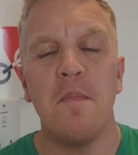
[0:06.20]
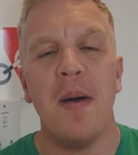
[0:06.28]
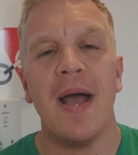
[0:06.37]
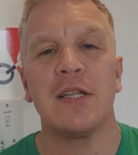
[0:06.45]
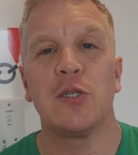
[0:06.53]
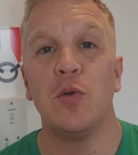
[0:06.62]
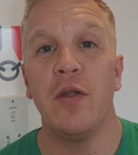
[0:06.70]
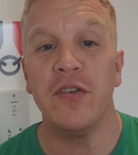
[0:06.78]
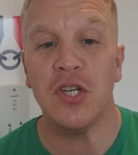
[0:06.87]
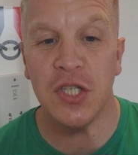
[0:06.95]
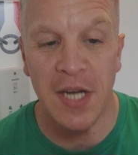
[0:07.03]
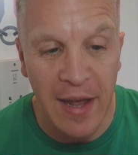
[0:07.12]
back to another
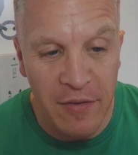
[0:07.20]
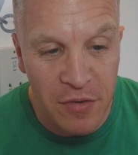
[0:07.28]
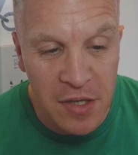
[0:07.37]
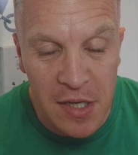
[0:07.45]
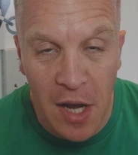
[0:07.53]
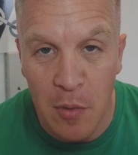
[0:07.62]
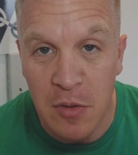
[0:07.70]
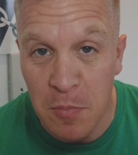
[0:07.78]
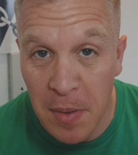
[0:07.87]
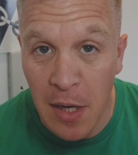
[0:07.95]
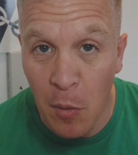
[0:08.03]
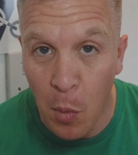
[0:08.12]
shave video. It's
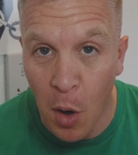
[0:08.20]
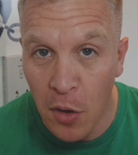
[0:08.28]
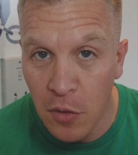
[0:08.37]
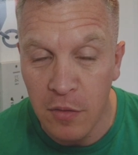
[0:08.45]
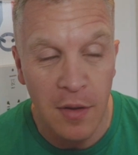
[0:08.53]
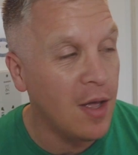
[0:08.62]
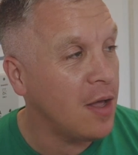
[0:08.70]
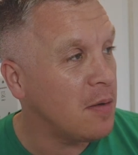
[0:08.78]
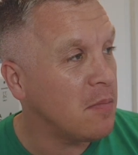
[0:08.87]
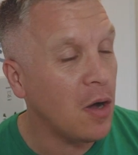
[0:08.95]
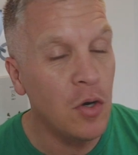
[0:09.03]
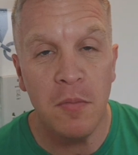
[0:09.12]
been a while.
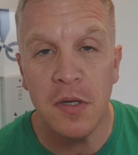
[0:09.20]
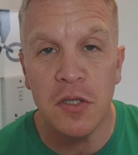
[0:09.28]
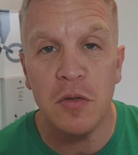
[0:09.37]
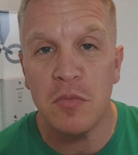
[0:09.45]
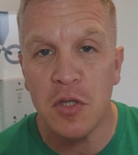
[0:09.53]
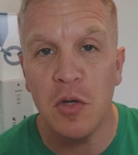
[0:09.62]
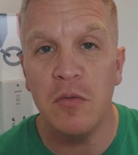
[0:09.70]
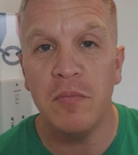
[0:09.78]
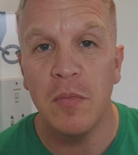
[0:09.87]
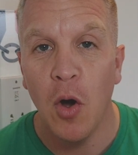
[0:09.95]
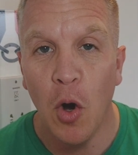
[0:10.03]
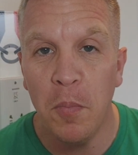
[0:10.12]
I normally do 2
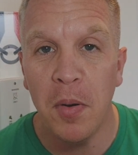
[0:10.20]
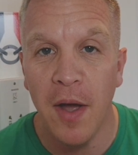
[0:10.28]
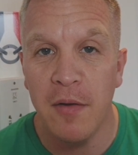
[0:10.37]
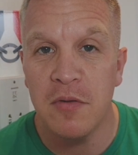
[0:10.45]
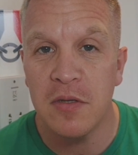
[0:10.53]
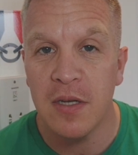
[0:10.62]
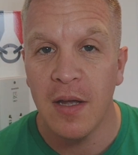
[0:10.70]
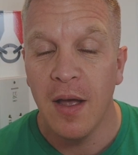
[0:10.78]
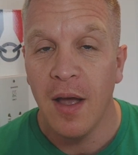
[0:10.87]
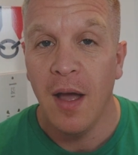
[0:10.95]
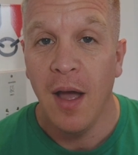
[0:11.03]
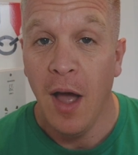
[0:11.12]
uploads
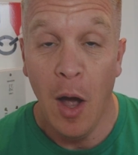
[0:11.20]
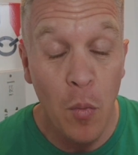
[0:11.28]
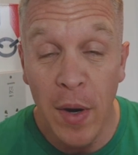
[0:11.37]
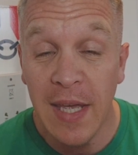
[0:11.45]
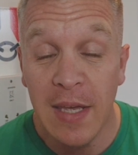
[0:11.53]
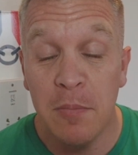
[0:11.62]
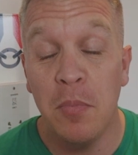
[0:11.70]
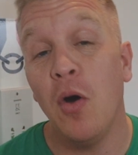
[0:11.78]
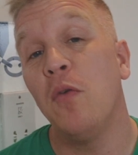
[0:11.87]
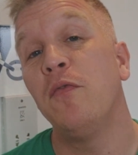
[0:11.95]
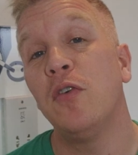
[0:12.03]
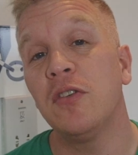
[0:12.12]
a week,
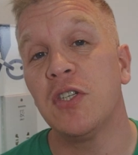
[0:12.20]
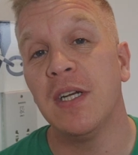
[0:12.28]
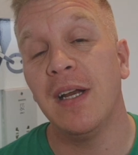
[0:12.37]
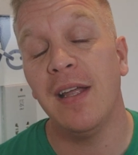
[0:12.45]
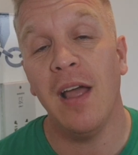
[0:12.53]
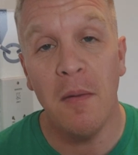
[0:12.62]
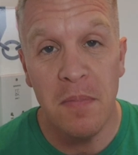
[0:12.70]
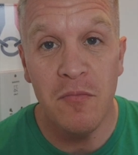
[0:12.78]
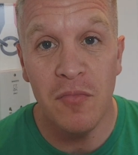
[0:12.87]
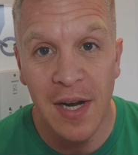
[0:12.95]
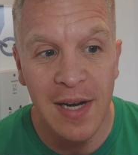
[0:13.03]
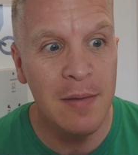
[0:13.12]
but unfortunately I've
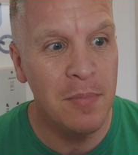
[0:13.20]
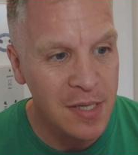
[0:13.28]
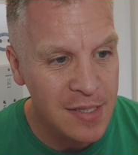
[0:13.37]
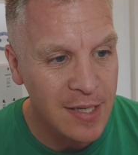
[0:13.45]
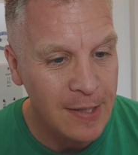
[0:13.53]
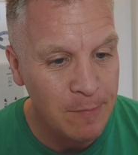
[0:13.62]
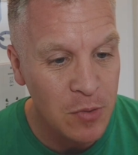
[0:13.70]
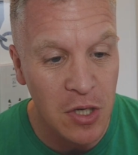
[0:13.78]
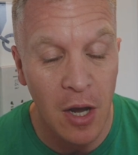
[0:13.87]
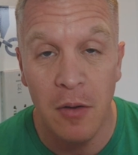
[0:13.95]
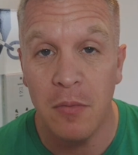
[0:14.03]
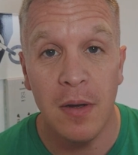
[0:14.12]
been really busy.
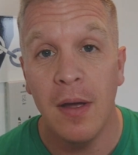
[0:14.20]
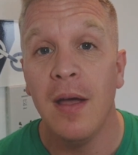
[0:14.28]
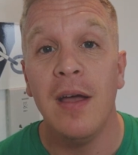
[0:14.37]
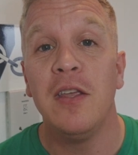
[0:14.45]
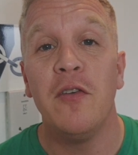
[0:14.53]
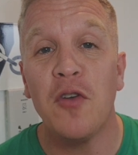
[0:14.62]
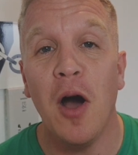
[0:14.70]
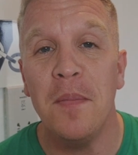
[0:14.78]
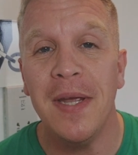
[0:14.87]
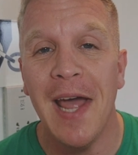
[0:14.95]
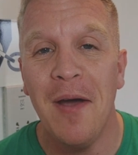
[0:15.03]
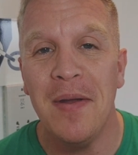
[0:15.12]
So you've got
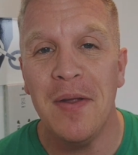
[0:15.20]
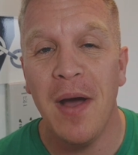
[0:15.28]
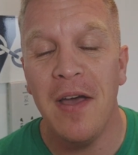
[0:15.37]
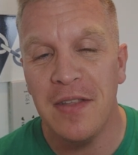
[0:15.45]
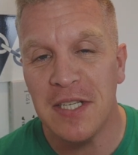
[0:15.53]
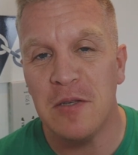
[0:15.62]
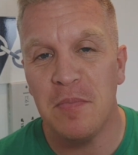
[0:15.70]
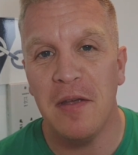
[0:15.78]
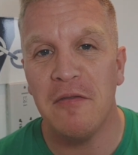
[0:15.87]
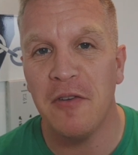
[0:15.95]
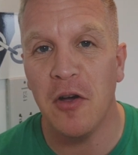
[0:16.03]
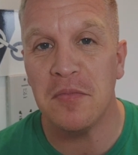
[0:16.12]
me now anyway, and this is
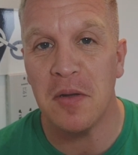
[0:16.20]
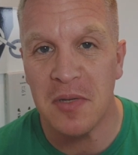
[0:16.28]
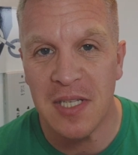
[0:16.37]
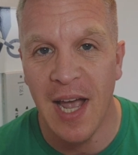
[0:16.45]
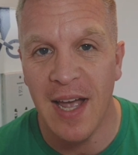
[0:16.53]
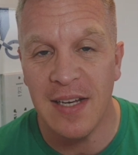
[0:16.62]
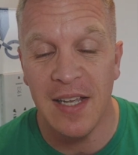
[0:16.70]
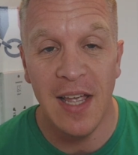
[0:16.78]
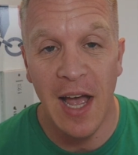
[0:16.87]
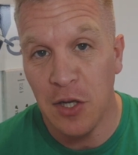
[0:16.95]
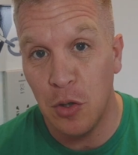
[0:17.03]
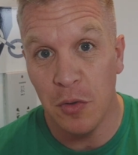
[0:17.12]
being filmed on
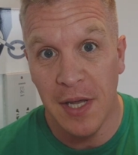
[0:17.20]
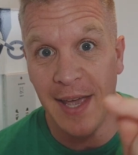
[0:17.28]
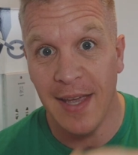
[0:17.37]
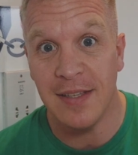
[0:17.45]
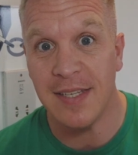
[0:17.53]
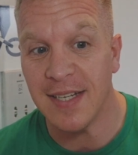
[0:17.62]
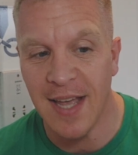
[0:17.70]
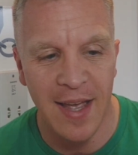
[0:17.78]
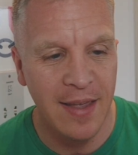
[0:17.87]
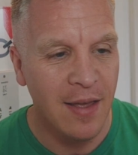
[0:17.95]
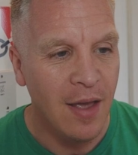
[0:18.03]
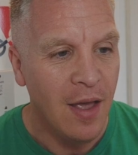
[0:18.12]
Saturday and you'll get it
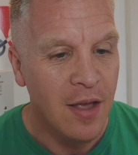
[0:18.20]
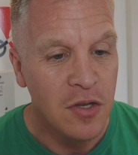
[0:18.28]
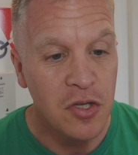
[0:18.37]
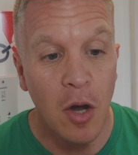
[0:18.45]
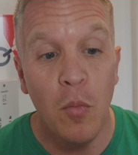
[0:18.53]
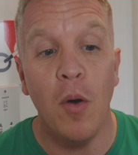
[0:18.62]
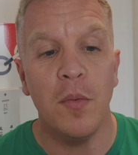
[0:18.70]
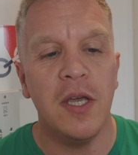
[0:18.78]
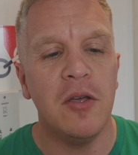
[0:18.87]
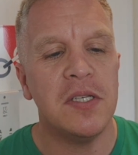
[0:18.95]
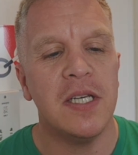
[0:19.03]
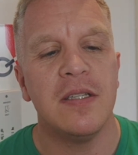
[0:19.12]
today. So what
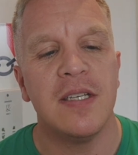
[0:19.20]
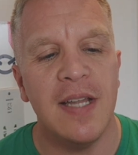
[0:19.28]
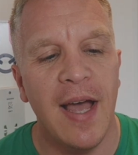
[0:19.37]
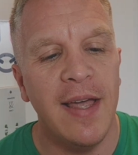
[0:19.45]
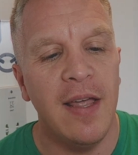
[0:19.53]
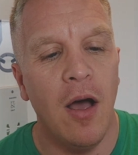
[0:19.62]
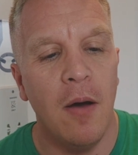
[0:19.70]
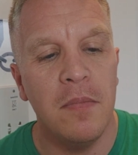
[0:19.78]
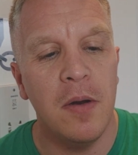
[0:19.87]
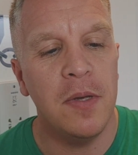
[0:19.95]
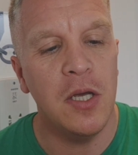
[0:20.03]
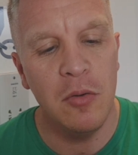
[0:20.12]
we're using today, I'm going
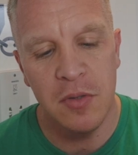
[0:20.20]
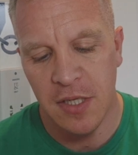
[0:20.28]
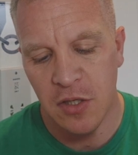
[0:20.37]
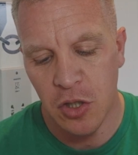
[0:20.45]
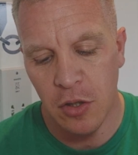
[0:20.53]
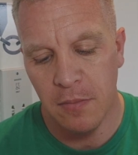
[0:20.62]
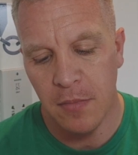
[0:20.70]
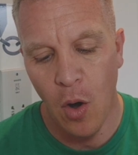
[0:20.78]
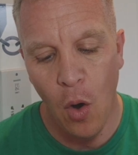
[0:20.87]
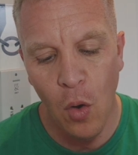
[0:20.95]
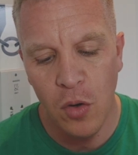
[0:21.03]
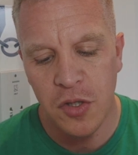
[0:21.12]
to be using
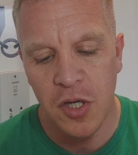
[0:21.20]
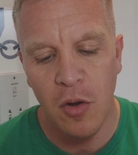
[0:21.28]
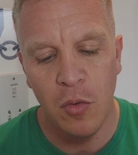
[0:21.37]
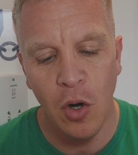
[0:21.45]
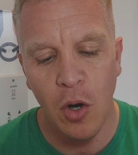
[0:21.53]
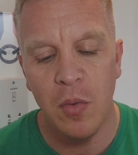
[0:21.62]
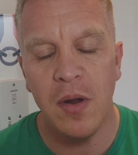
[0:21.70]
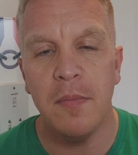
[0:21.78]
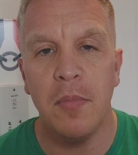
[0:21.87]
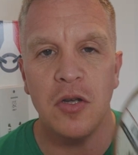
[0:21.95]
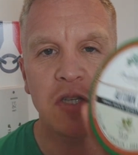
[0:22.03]
some Auto Glory by